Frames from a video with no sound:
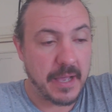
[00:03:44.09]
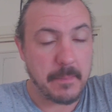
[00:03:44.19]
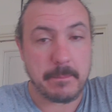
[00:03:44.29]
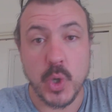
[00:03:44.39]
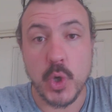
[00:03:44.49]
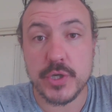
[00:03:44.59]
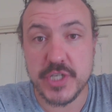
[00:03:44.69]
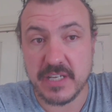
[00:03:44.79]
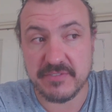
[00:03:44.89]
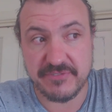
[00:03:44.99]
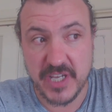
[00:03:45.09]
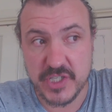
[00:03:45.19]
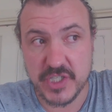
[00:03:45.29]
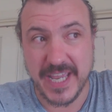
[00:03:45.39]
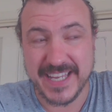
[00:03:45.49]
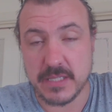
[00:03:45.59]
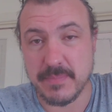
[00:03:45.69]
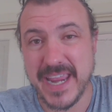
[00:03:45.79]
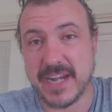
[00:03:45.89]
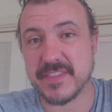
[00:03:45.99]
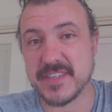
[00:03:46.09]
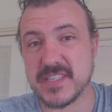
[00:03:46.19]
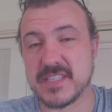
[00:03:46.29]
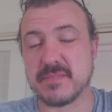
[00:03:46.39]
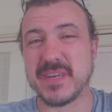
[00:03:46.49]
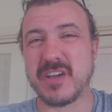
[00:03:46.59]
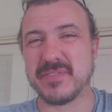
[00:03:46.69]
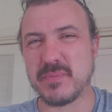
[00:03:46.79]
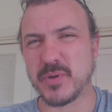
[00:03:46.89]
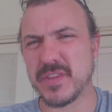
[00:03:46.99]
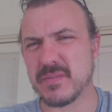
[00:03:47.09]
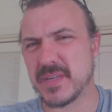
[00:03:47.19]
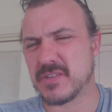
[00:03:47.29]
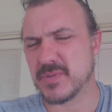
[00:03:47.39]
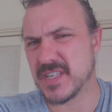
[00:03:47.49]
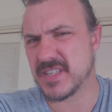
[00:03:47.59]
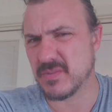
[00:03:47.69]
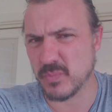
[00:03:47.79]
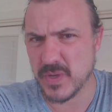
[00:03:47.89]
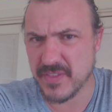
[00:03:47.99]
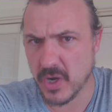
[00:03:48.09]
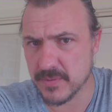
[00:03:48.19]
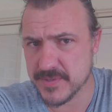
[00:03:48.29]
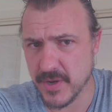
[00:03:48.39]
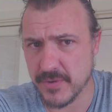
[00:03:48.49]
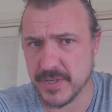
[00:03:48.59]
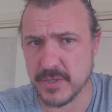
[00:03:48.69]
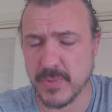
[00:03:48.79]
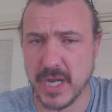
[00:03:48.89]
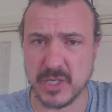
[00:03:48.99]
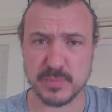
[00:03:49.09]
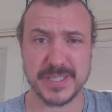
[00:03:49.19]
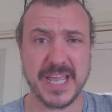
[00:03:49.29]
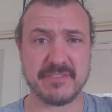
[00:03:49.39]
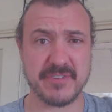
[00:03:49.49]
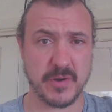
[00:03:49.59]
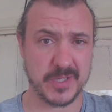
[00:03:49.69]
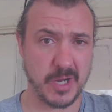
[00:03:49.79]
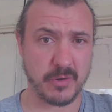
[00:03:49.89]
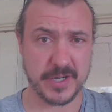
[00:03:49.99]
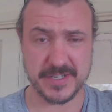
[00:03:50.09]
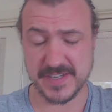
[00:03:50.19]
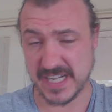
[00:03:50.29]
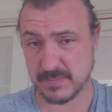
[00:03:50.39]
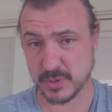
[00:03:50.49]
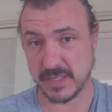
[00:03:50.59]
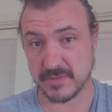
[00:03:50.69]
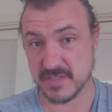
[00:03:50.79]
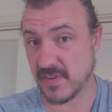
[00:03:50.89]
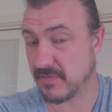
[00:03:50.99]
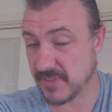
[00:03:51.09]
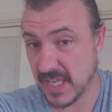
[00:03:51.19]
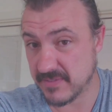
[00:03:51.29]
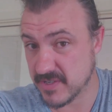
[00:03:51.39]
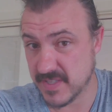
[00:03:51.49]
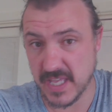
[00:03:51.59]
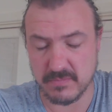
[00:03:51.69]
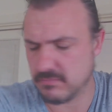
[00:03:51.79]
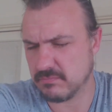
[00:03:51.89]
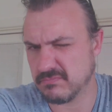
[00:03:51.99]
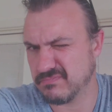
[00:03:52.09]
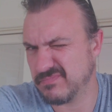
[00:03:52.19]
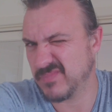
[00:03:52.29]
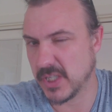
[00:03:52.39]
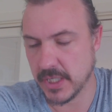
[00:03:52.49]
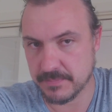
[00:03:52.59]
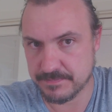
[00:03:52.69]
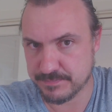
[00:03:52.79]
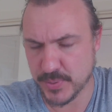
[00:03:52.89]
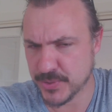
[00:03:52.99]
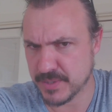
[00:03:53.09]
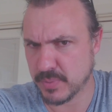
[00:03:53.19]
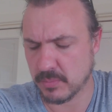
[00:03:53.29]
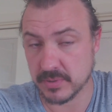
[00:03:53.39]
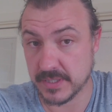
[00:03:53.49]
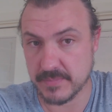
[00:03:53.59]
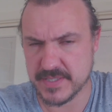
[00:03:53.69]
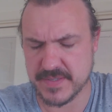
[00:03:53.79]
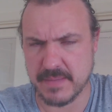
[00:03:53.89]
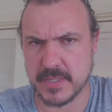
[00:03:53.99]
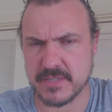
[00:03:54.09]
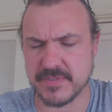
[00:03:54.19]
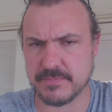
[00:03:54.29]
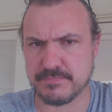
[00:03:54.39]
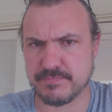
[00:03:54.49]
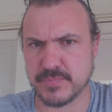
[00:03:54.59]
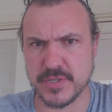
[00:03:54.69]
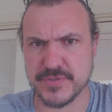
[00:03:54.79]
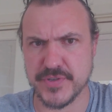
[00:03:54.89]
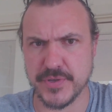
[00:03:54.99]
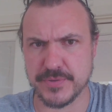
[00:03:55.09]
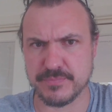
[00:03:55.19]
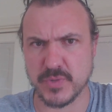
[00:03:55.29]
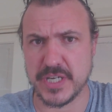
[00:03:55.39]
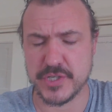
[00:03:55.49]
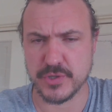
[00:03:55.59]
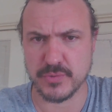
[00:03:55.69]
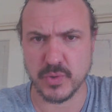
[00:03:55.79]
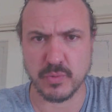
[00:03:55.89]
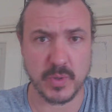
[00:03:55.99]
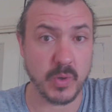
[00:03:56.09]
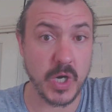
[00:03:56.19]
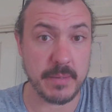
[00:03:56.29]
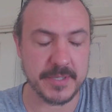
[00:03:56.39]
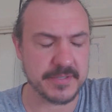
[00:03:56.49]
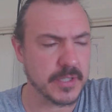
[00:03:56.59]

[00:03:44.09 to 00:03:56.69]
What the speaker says: purging fish, taking them out of the system. Now, if you're putting them into a system with ozone and you arguably have very low or undetectable levels of off flavors, then, purging probably isn't that much of a concern, issue, or requirement.